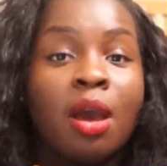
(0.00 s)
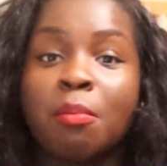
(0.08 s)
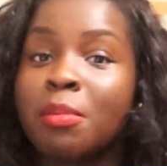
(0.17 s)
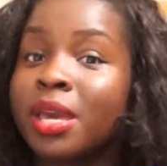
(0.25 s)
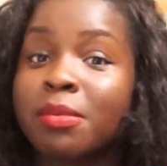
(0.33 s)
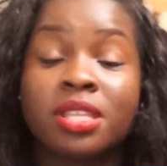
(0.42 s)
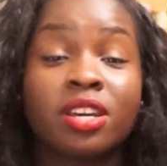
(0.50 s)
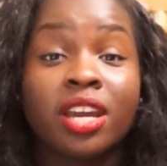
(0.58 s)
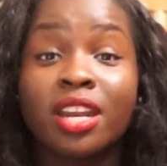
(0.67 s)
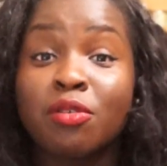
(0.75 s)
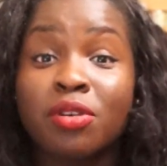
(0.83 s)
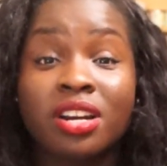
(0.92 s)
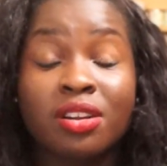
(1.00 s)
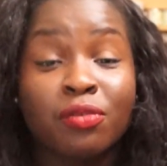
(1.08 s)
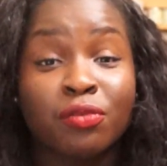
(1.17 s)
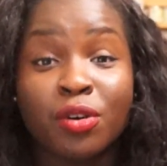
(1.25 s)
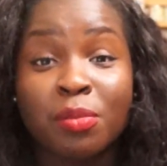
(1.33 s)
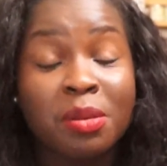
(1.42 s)
Maybe they're getting ready to
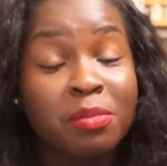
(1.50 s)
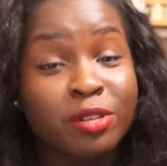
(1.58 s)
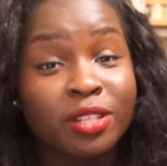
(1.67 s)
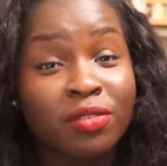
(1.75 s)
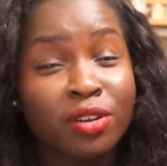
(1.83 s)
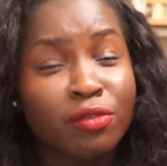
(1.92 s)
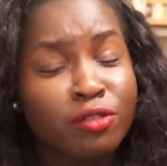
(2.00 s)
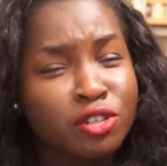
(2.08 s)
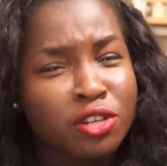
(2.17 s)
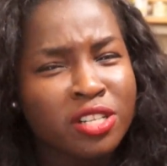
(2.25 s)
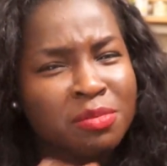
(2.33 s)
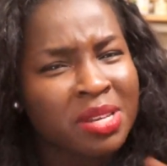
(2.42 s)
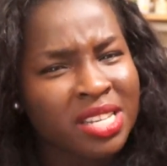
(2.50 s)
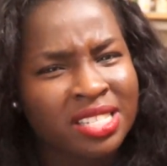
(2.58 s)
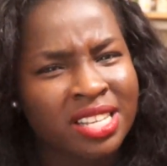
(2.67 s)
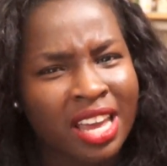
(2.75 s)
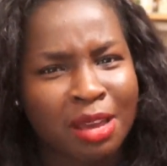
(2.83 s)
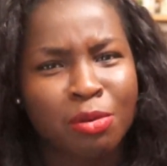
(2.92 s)
film the music video for Suga's
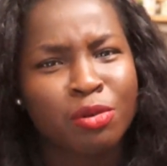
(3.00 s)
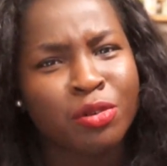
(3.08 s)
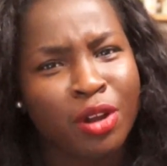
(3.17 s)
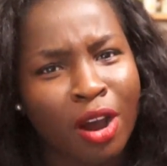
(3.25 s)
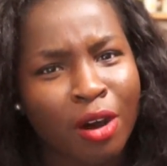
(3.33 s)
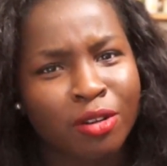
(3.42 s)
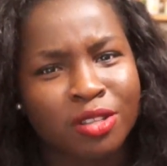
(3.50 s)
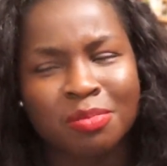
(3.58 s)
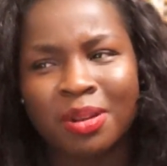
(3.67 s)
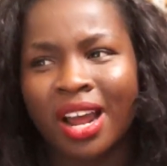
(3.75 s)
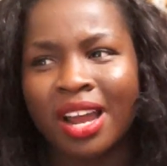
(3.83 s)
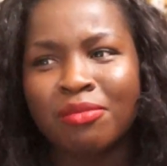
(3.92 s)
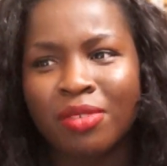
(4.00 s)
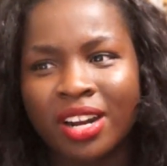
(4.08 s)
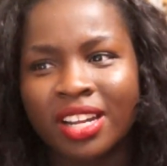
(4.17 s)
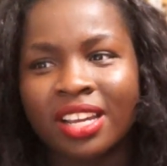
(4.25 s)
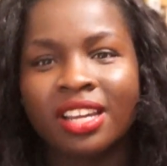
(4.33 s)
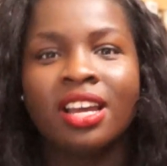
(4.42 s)
mixtape. Who knows? But I am
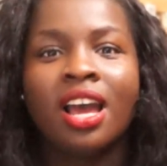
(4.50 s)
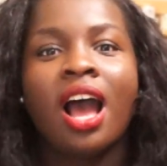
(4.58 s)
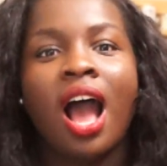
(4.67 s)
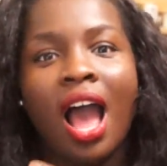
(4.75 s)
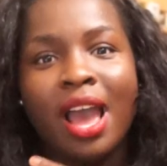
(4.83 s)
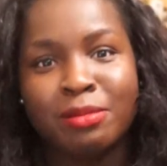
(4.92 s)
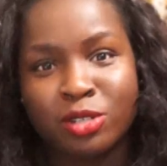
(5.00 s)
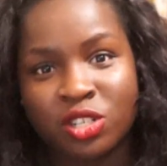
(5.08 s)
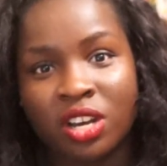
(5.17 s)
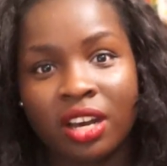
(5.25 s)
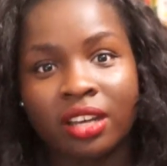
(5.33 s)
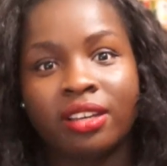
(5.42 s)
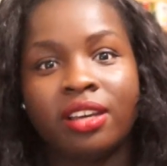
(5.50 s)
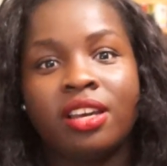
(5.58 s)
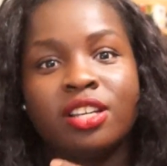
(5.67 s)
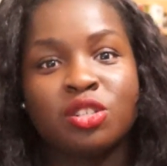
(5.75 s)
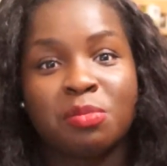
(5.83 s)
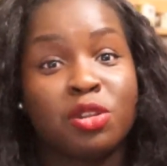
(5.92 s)
ready. I am shook.
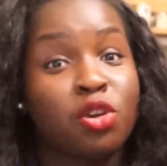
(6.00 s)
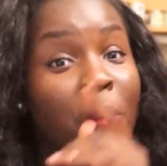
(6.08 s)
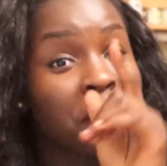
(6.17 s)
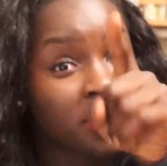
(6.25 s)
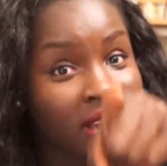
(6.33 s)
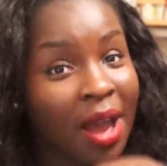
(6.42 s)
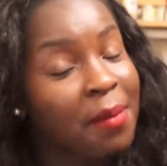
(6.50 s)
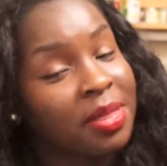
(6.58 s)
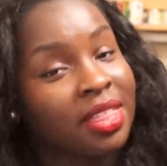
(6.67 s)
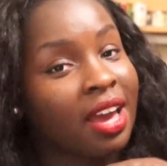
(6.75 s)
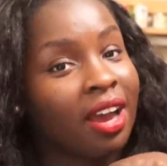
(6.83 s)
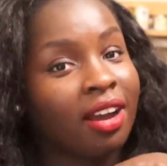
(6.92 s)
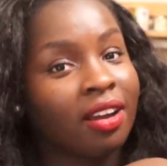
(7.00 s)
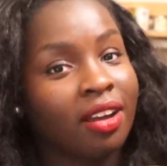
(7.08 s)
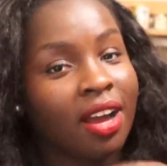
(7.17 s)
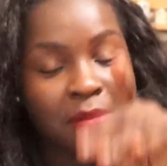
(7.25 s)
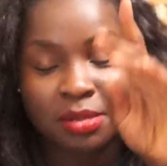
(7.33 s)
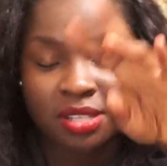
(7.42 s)
Jimin, you almost got me there.
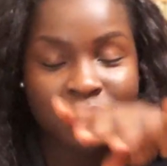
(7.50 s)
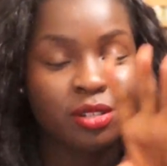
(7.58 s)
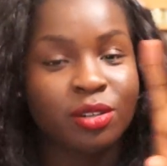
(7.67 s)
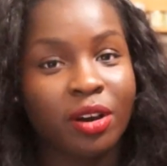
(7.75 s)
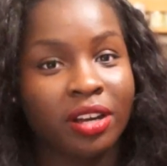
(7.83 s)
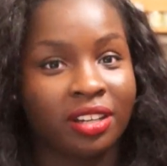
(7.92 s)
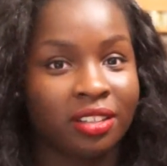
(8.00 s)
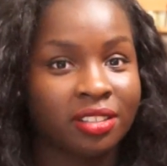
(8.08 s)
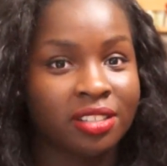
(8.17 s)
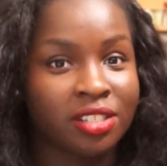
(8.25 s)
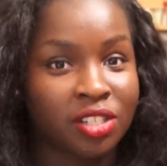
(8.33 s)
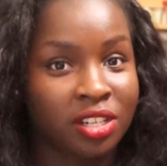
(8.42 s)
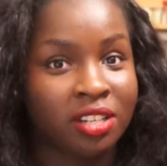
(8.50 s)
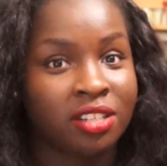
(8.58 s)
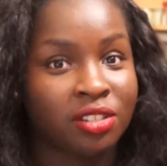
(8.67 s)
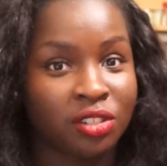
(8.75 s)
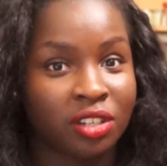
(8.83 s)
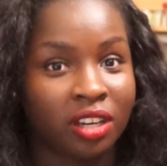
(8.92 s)
I'm still loyal to Jin
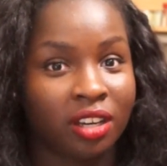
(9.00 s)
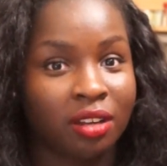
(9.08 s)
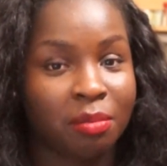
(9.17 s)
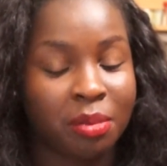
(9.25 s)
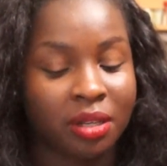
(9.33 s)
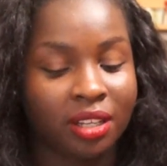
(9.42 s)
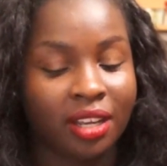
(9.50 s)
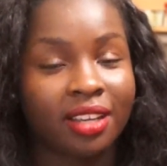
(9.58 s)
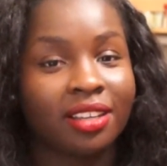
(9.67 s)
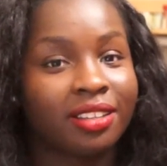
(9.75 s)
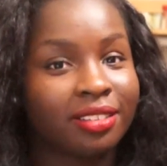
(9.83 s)
and Suga, but like,